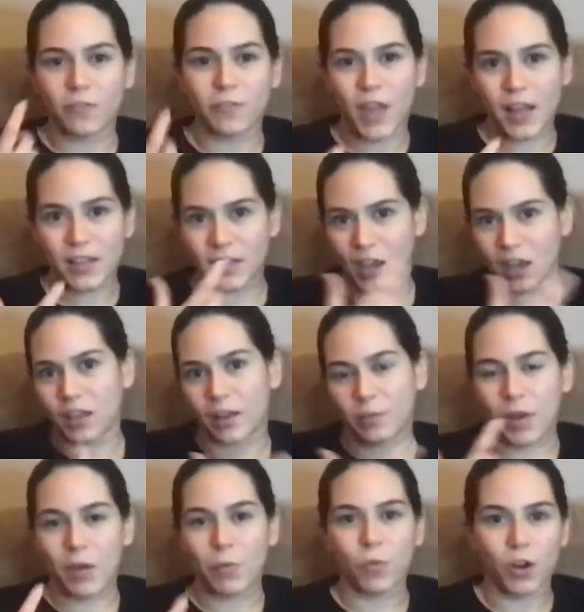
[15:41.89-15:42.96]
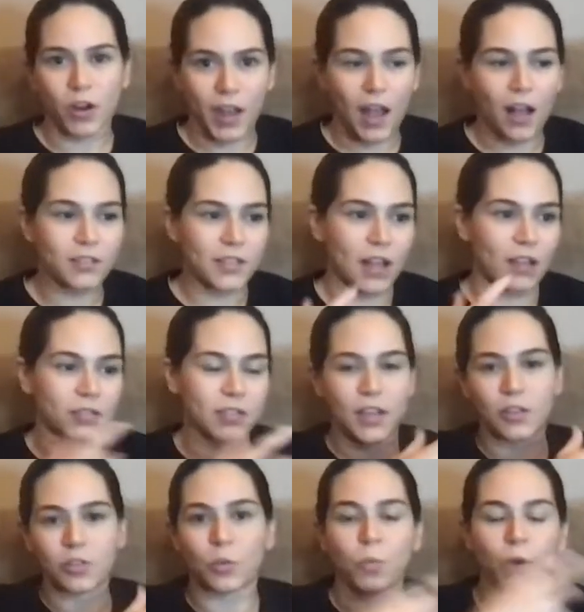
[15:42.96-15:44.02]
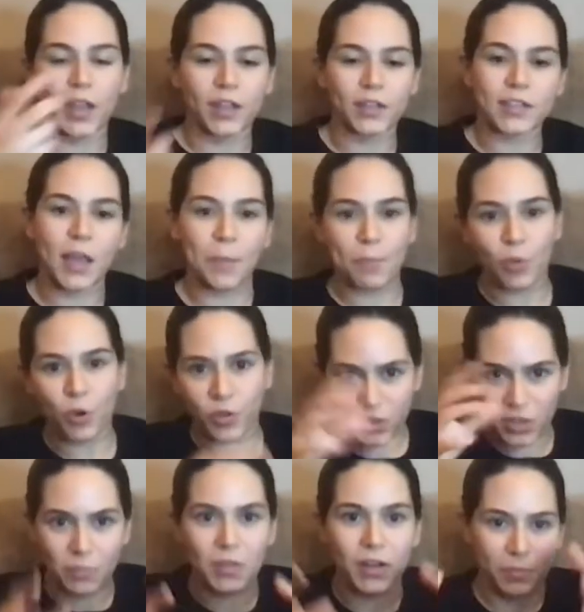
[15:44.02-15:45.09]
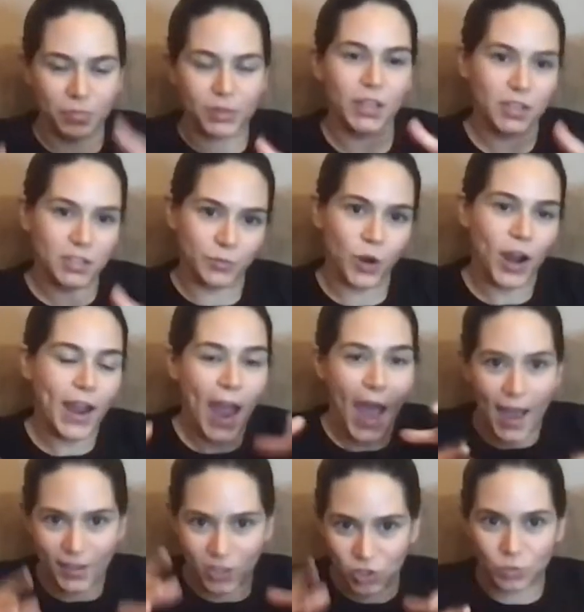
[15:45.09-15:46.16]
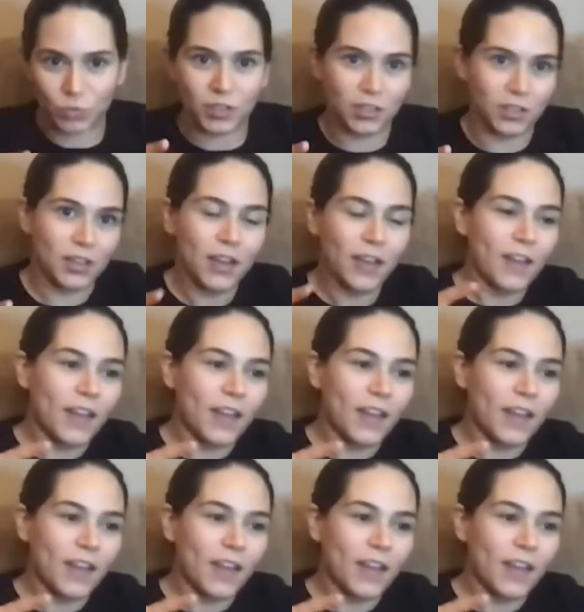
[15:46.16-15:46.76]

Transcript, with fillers: for that day like my workouts i'll take the weights and put them in a place where i actually